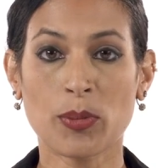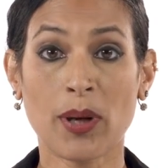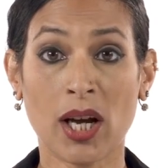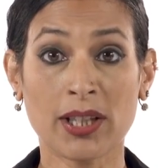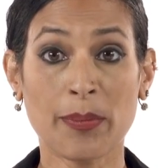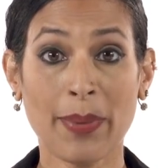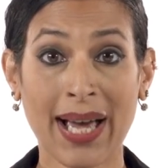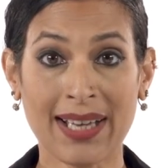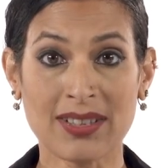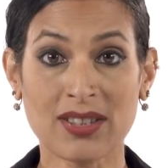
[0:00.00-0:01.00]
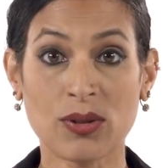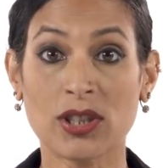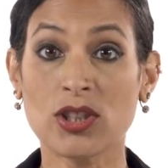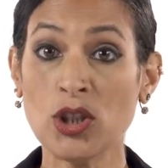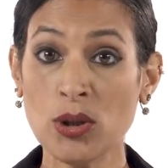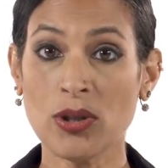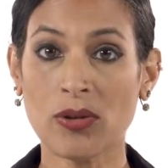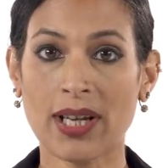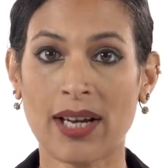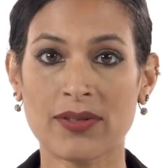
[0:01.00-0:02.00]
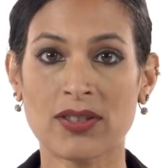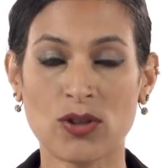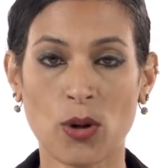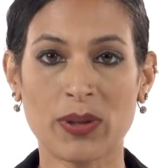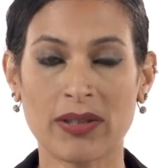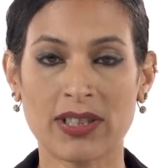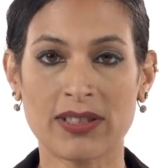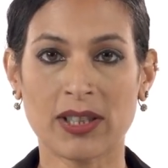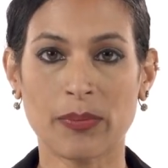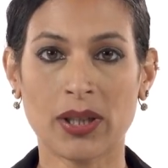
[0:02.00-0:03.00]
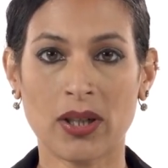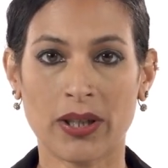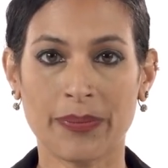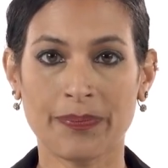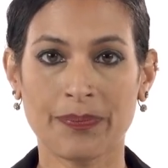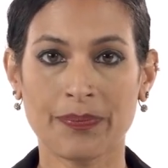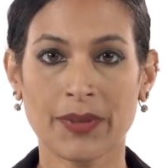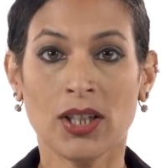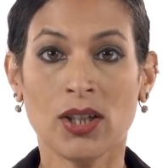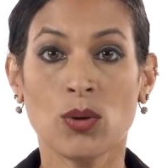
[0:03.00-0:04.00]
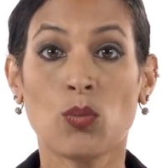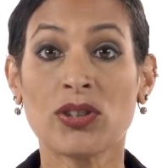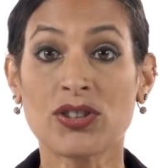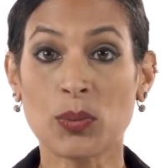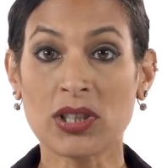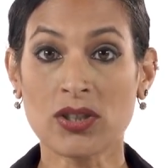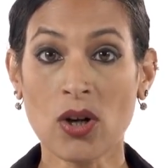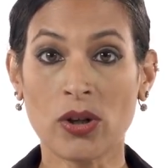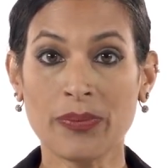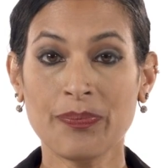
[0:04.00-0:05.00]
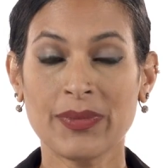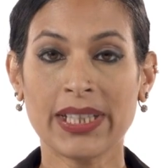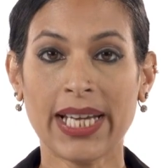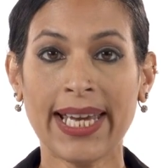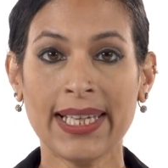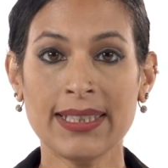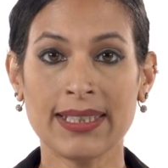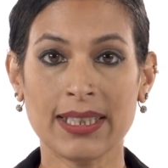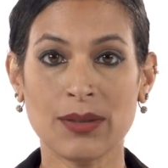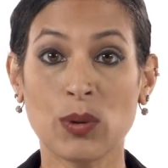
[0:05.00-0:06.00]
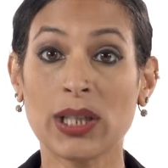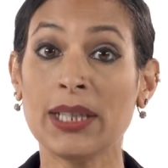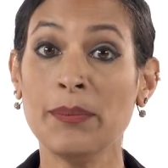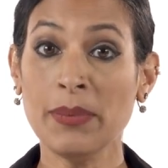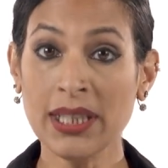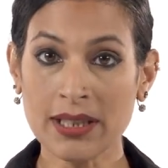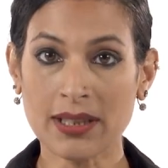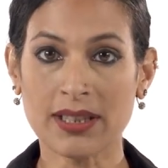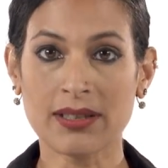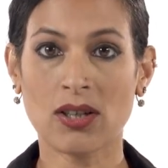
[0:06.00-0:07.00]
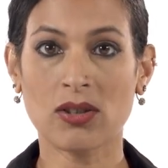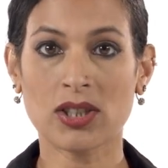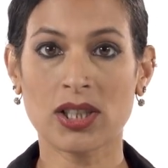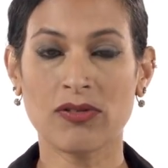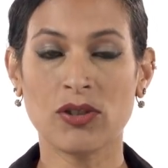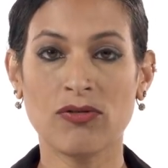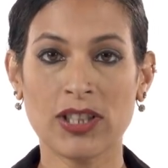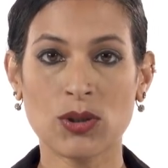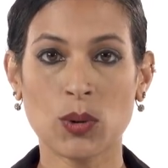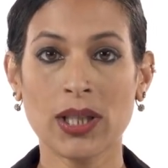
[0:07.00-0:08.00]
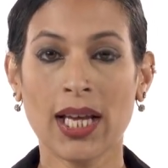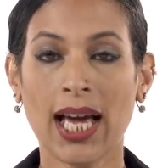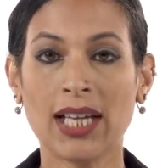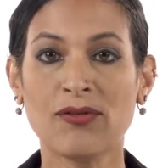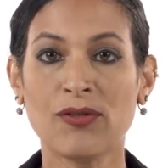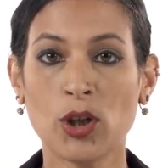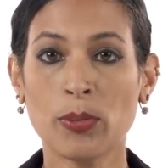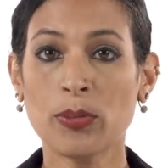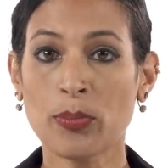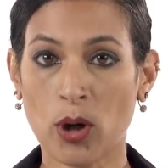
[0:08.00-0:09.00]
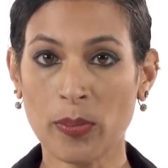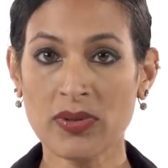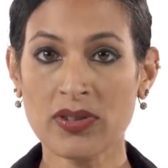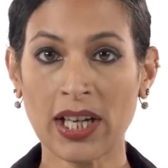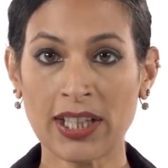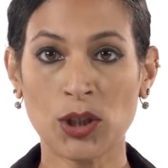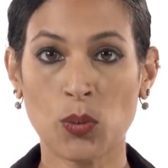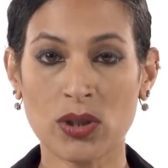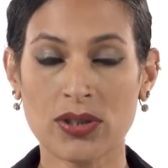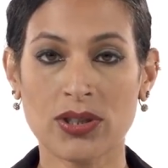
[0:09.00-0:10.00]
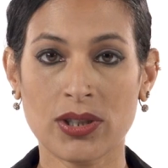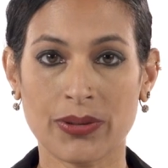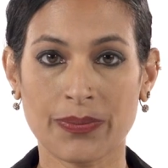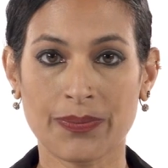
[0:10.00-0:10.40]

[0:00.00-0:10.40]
to apply the pads so that you don't have to stop giving C P R. Once switched on, the A E D will immediately start to give you visual and verbal prompts telling you what to do.